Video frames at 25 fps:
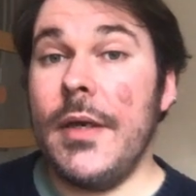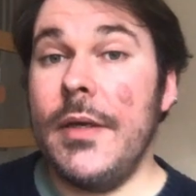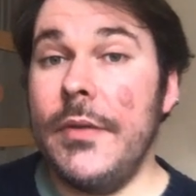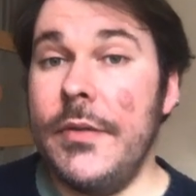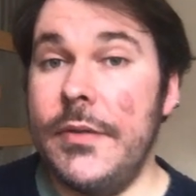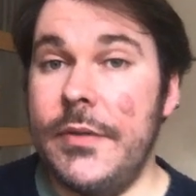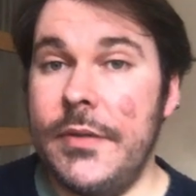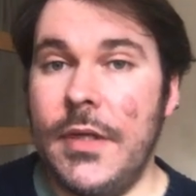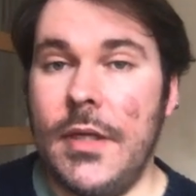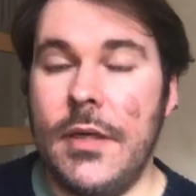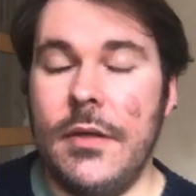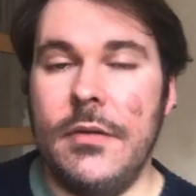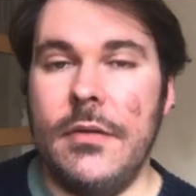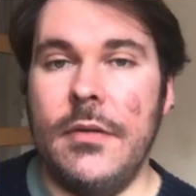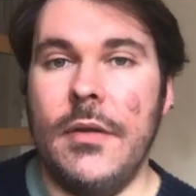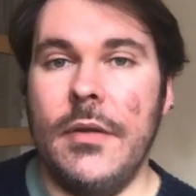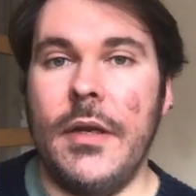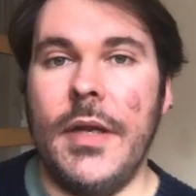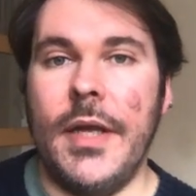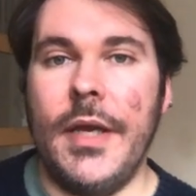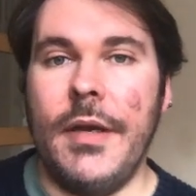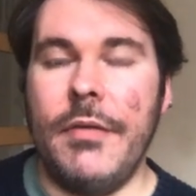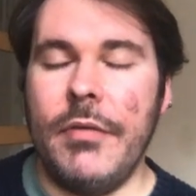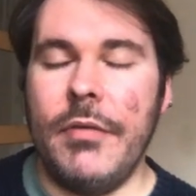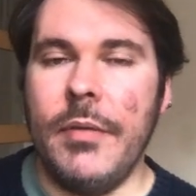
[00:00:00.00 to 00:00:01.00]
I understand
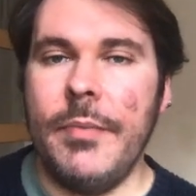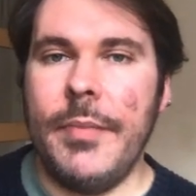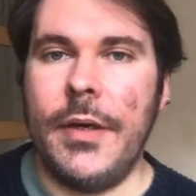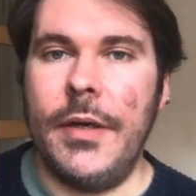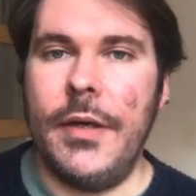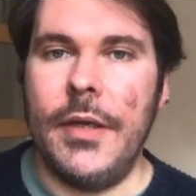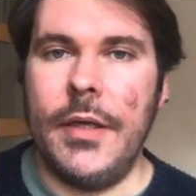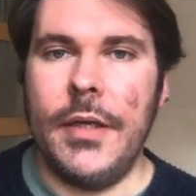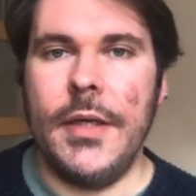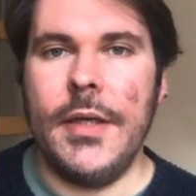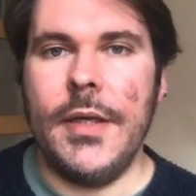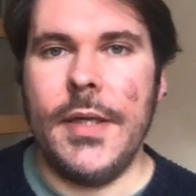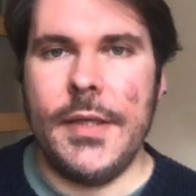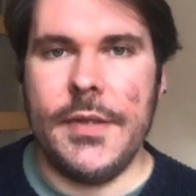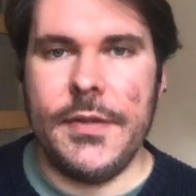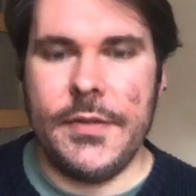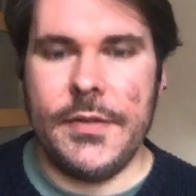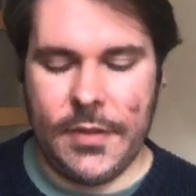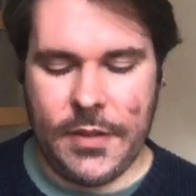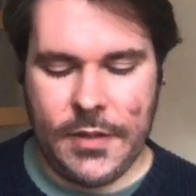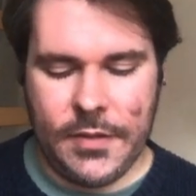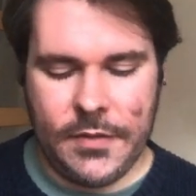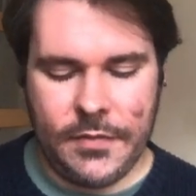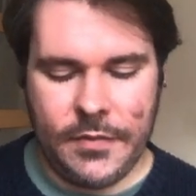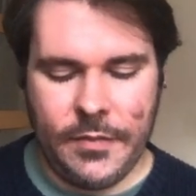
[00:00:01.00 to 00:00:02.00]
not everybody
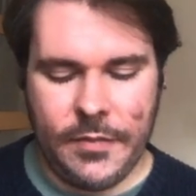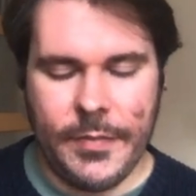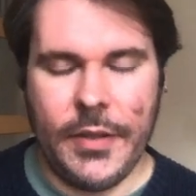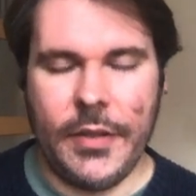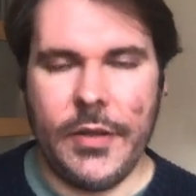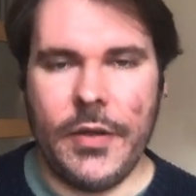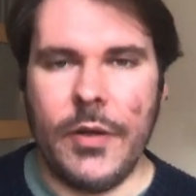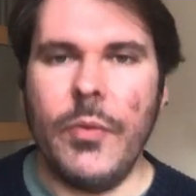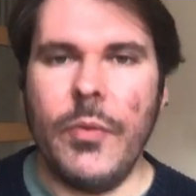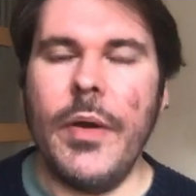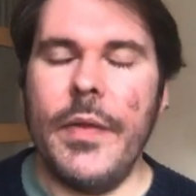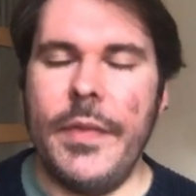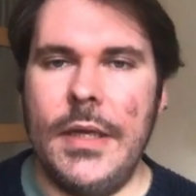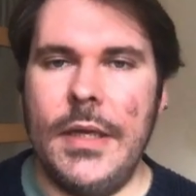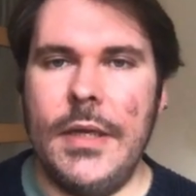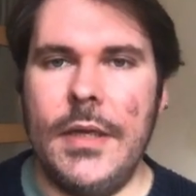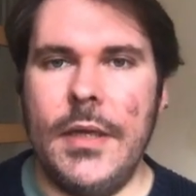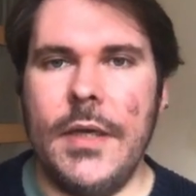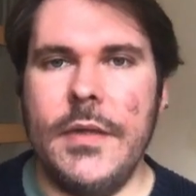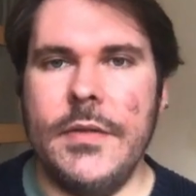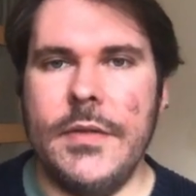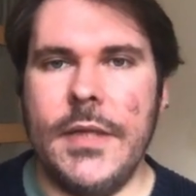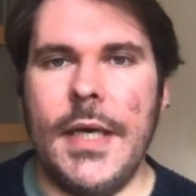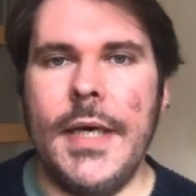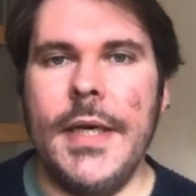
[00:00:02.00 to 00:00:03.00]
is as familiar with it
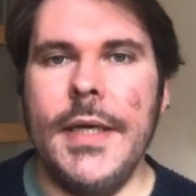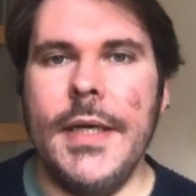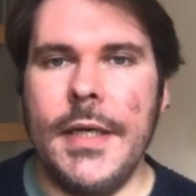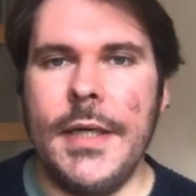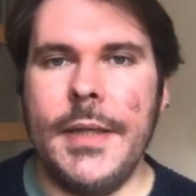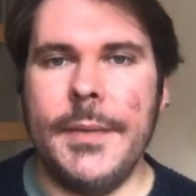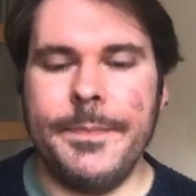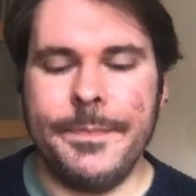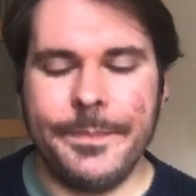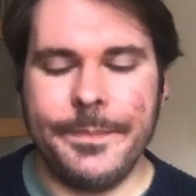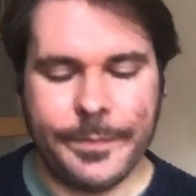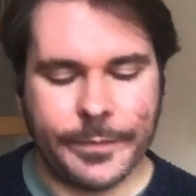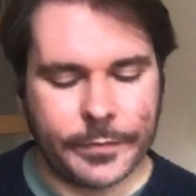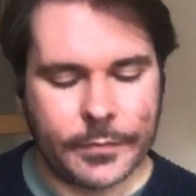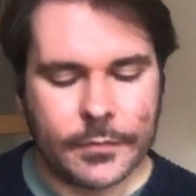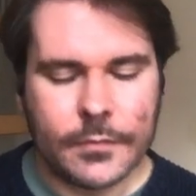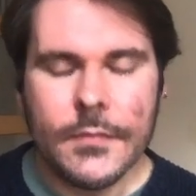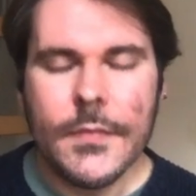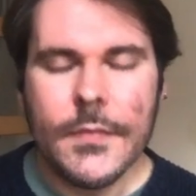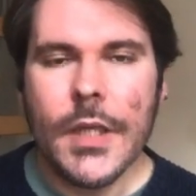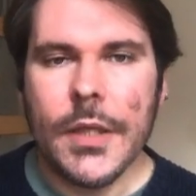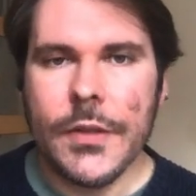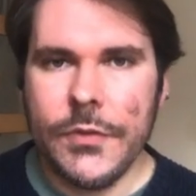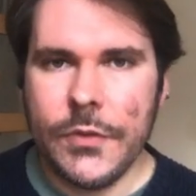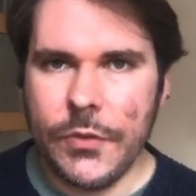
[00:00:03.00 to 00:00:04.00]
as I am,
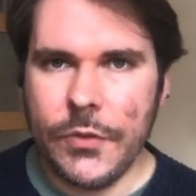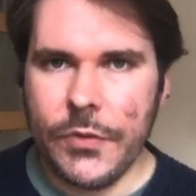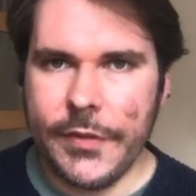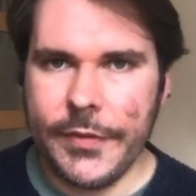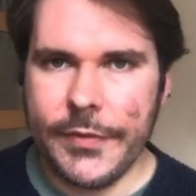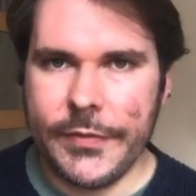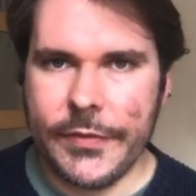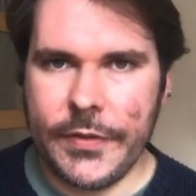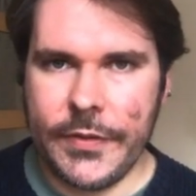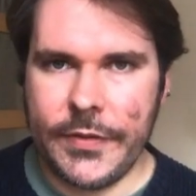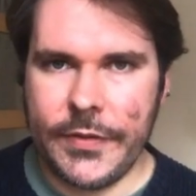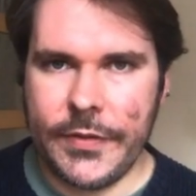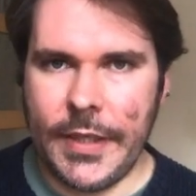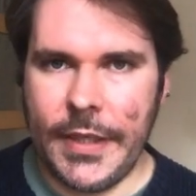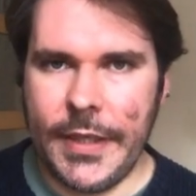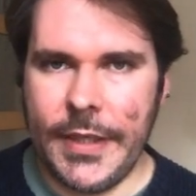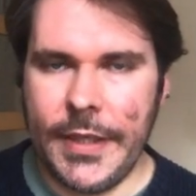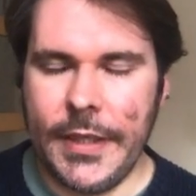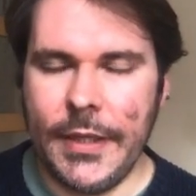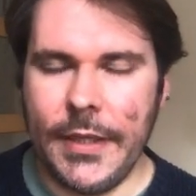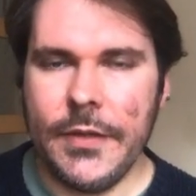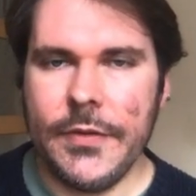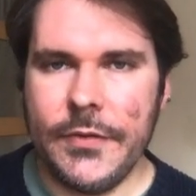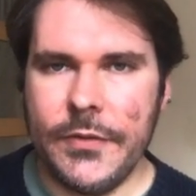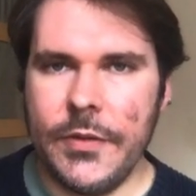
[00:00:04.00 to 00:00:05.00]
so just to
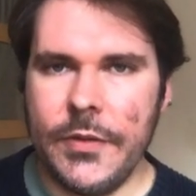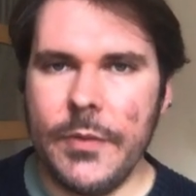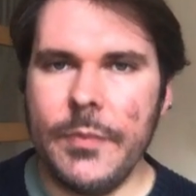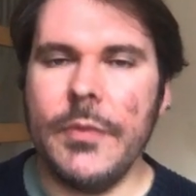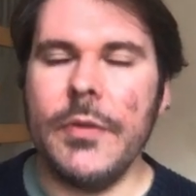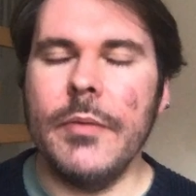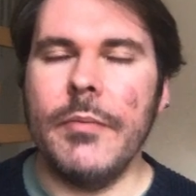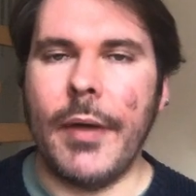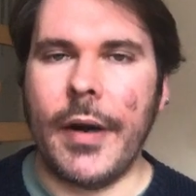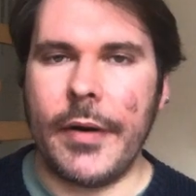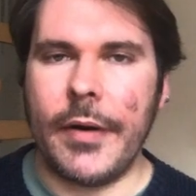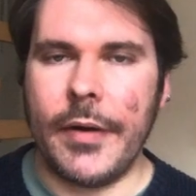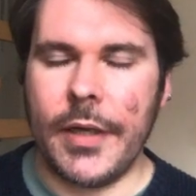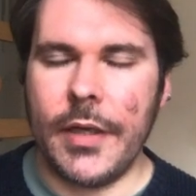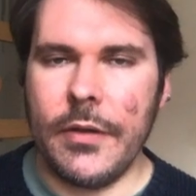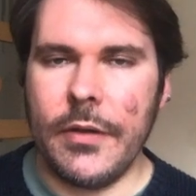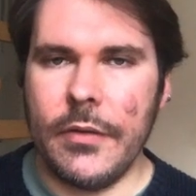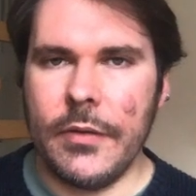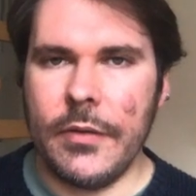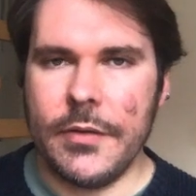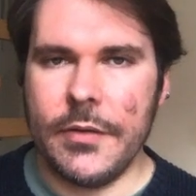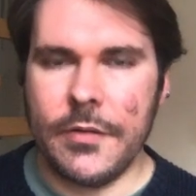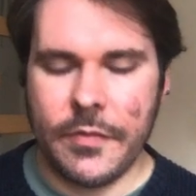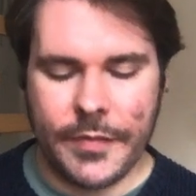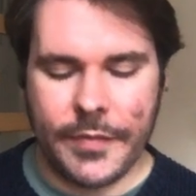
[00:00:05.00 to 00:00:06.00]
say, Super
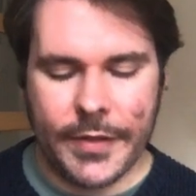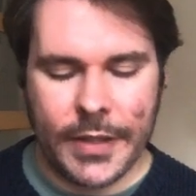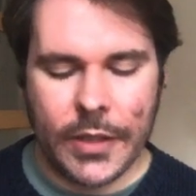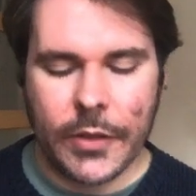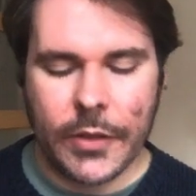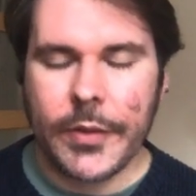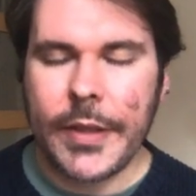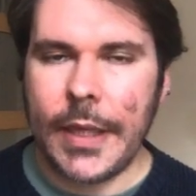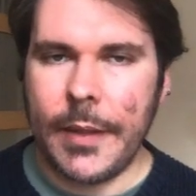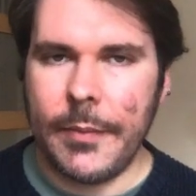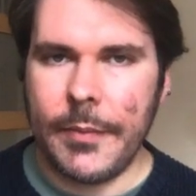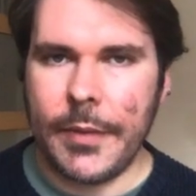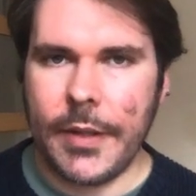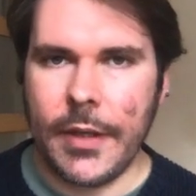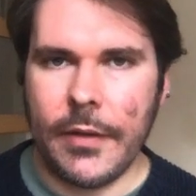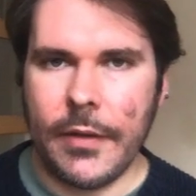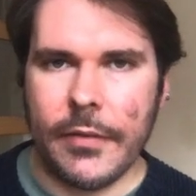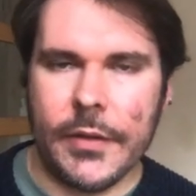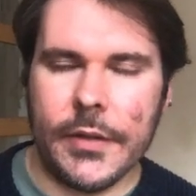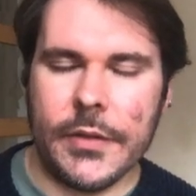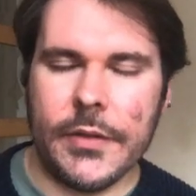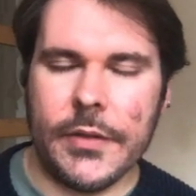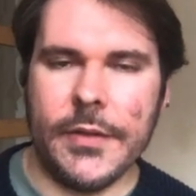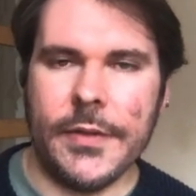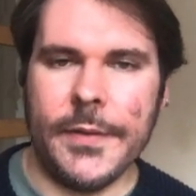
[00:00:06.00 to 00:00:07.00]
Mario is a video game
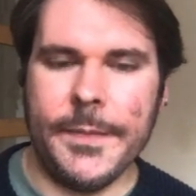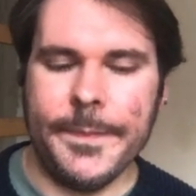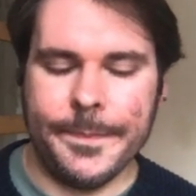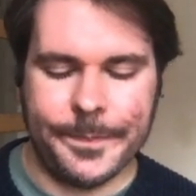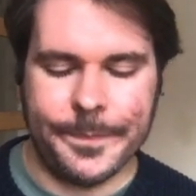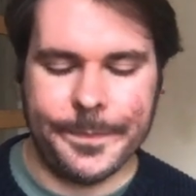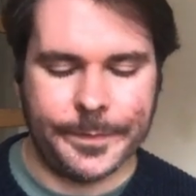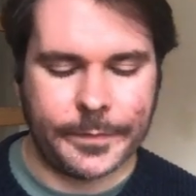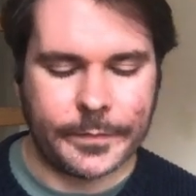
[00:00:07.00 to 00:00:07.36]
character.